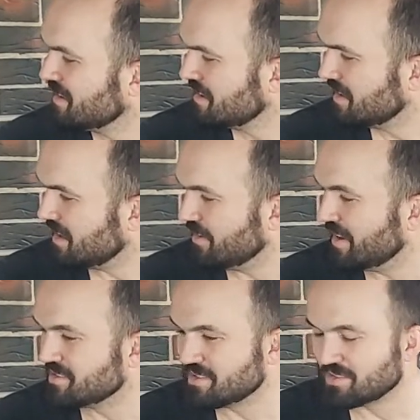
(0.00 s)
Oh,
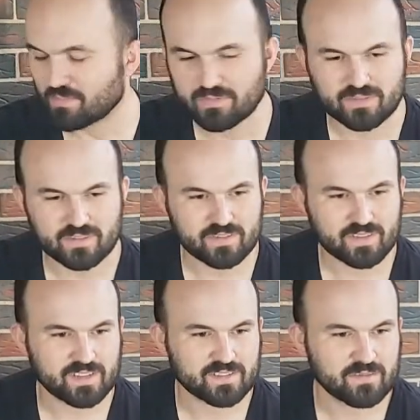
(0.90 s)
now she's
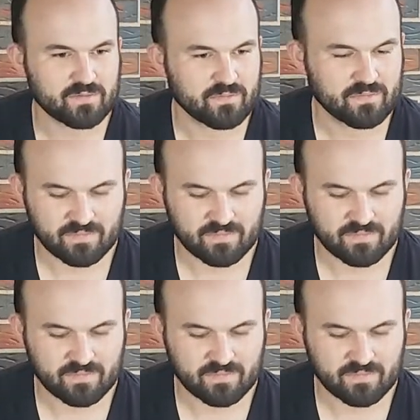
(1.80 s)
got some.